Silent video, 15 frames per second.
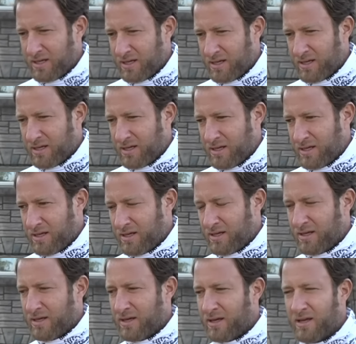
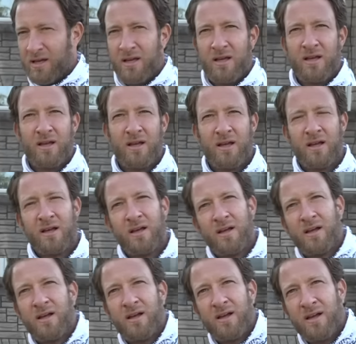
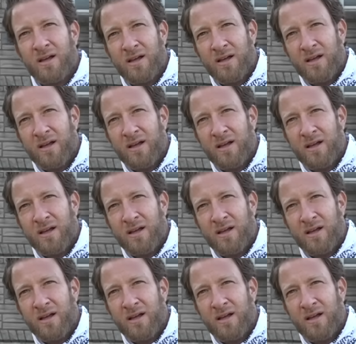No one is speaking in this clip.